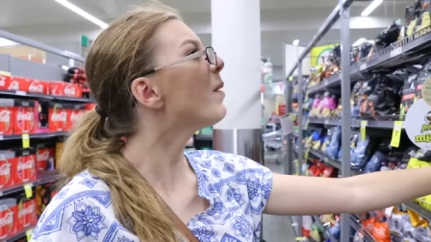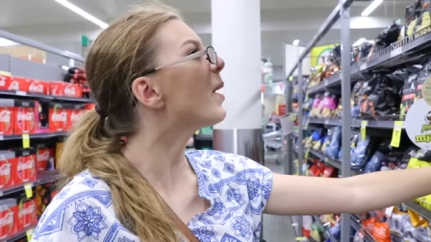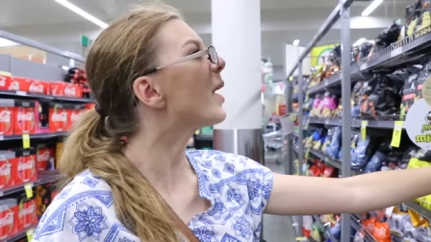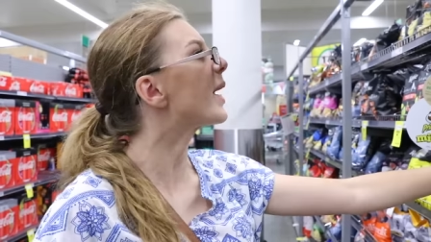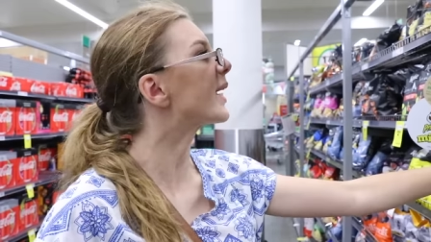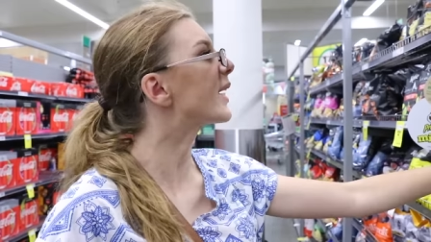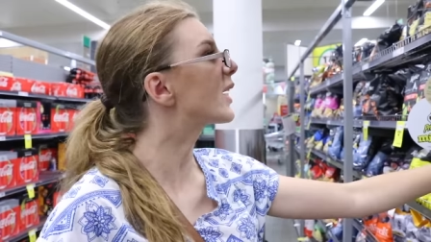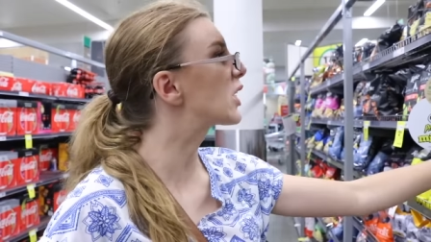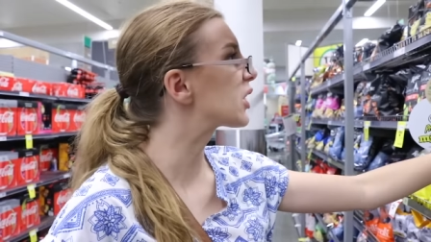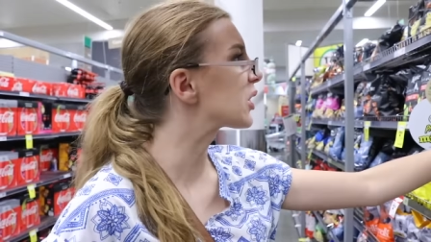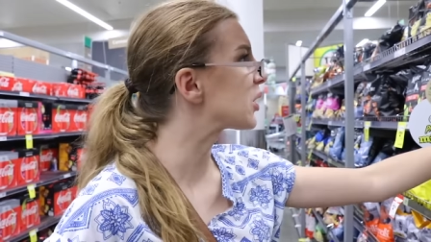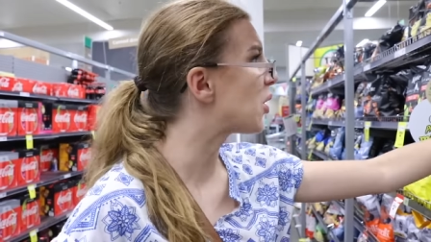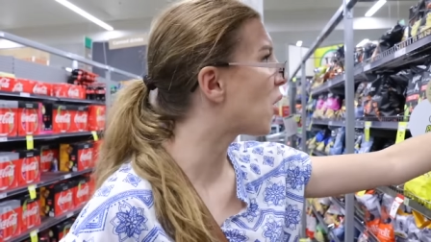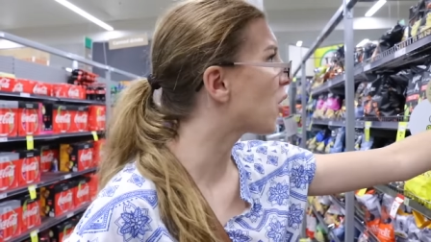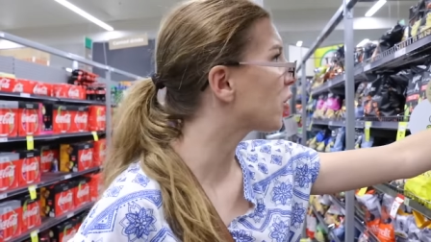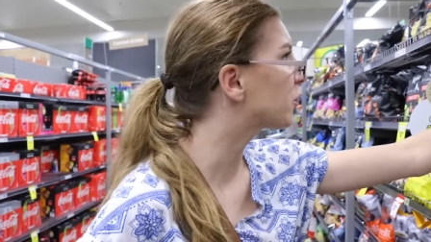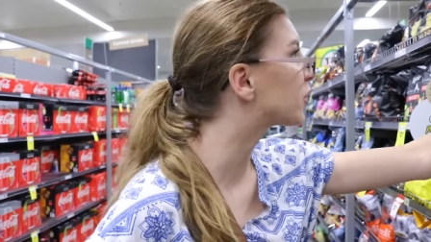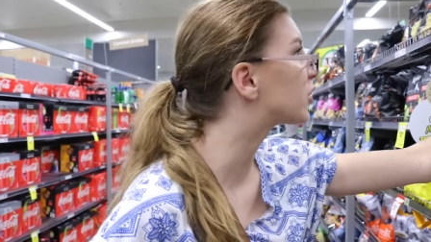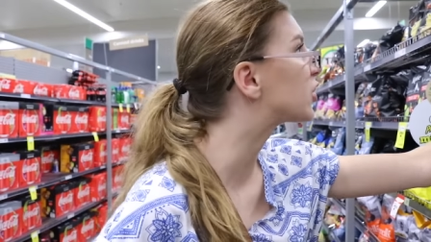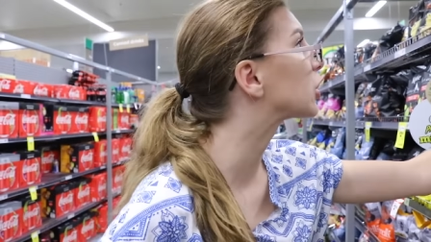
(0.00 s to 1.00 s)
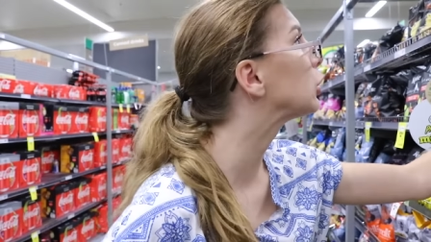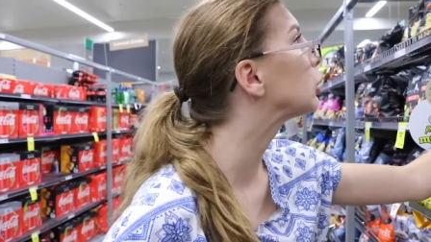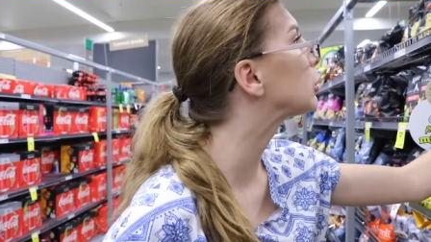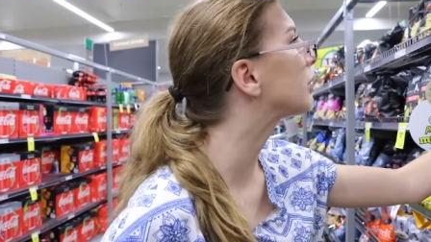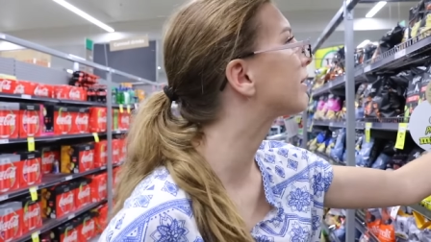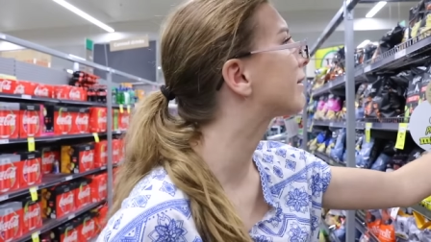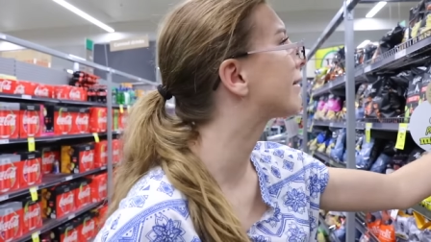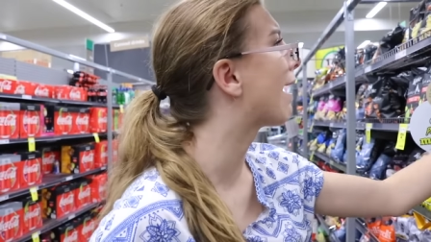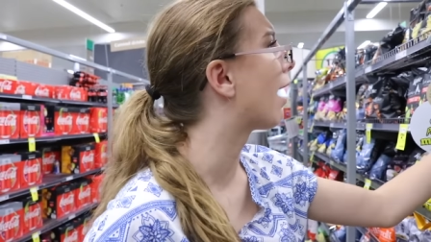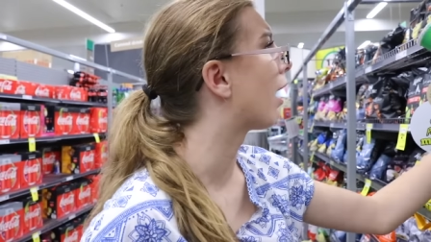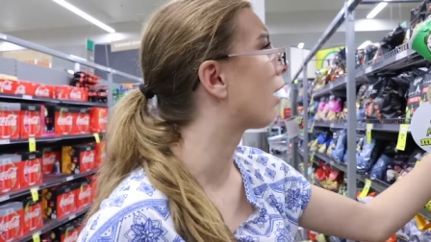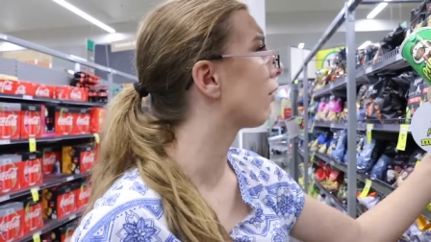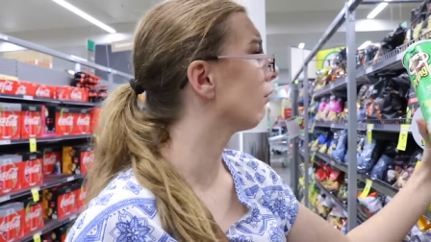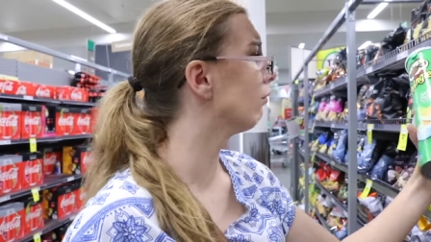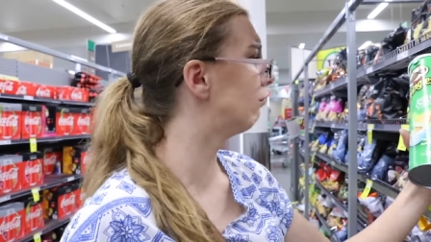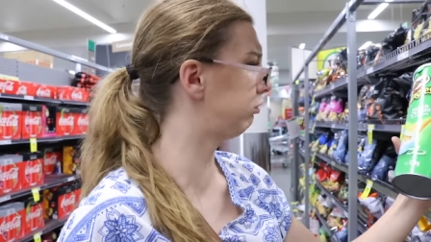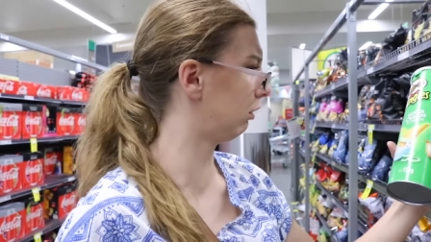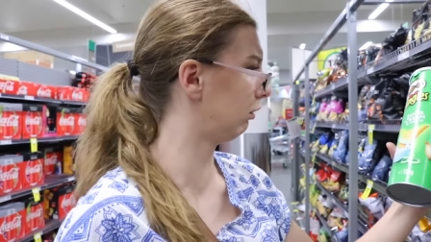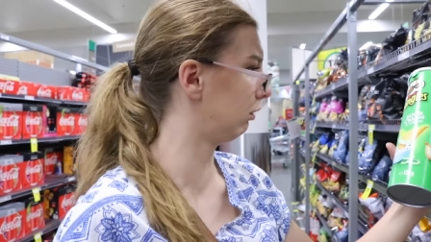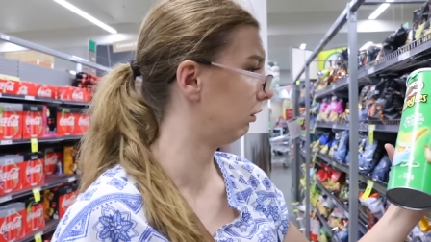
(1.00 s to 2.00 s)
Oh my god, would you look at that?
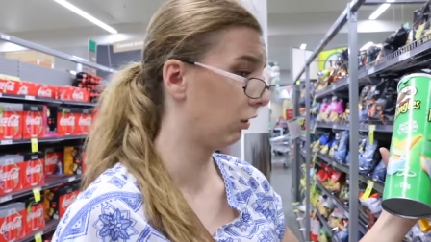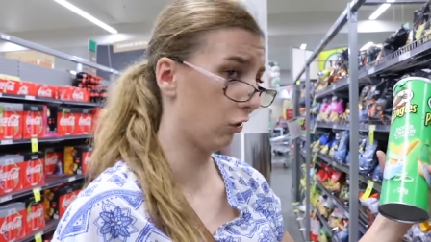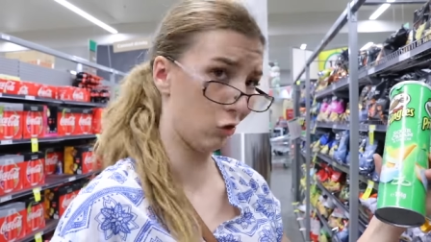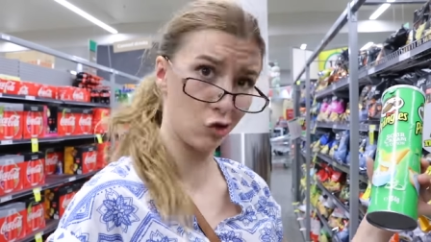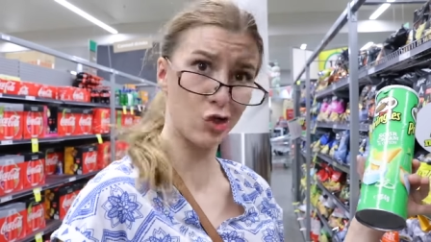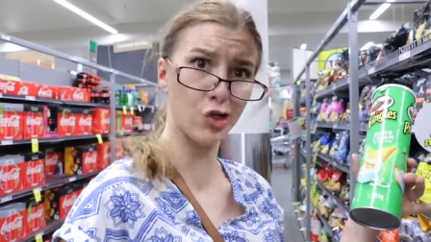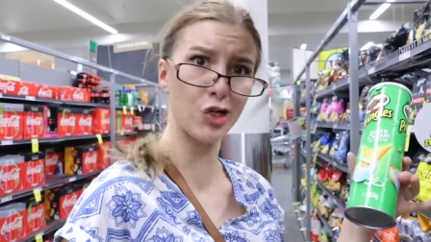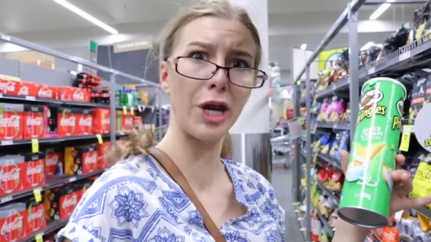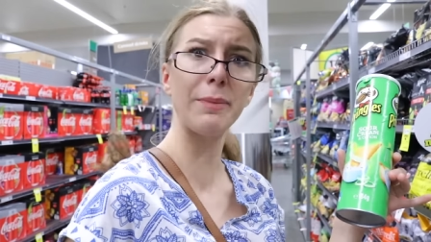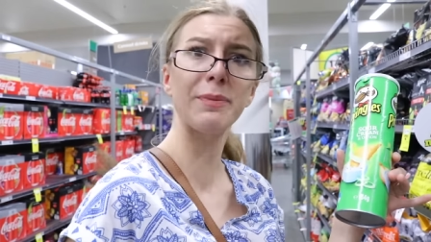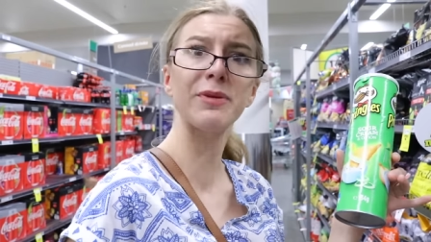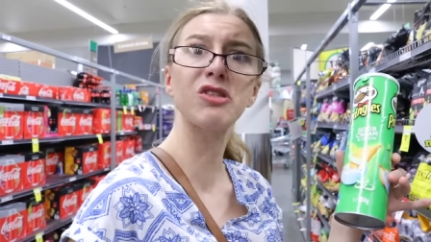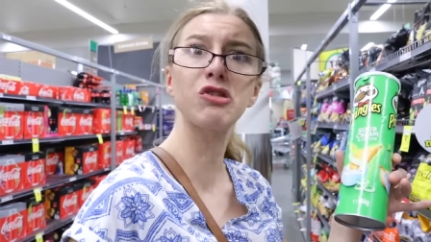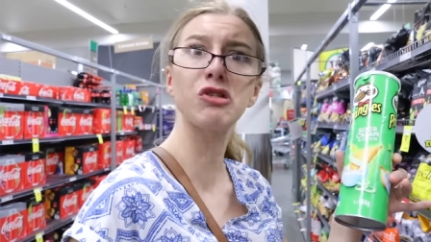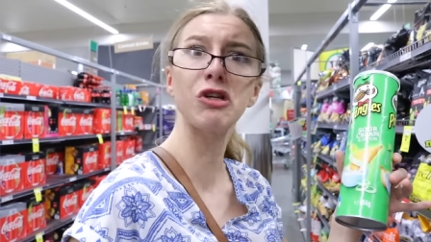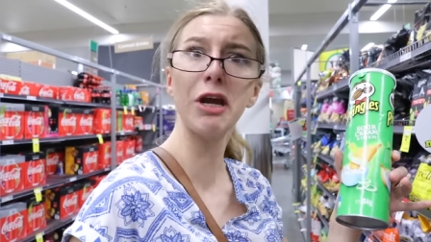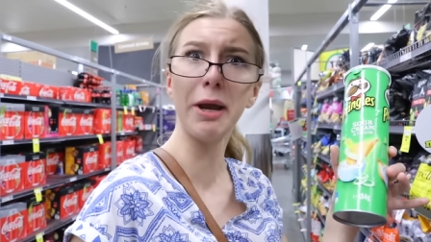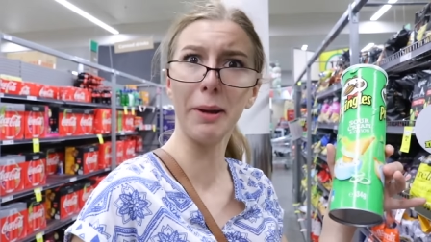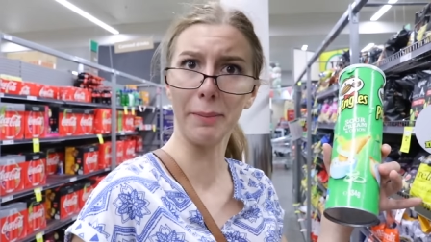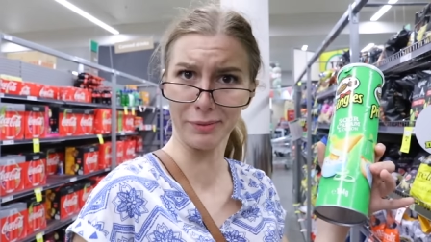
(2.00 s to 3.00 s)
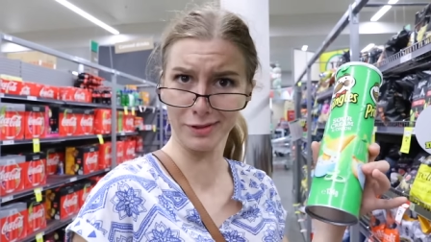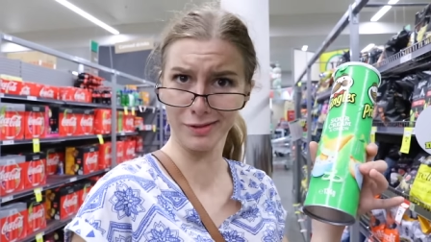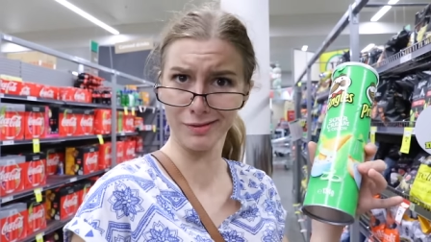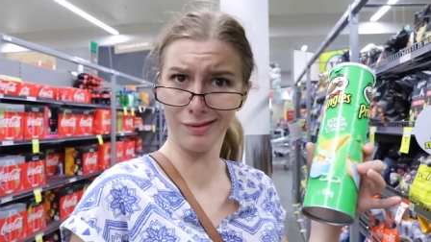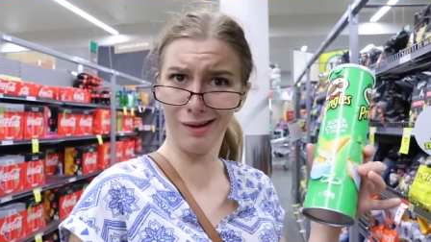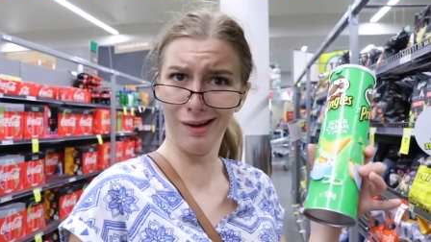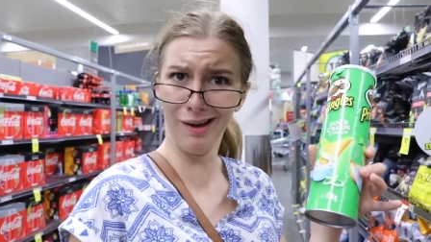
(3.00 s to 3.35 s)
Cheap as chips.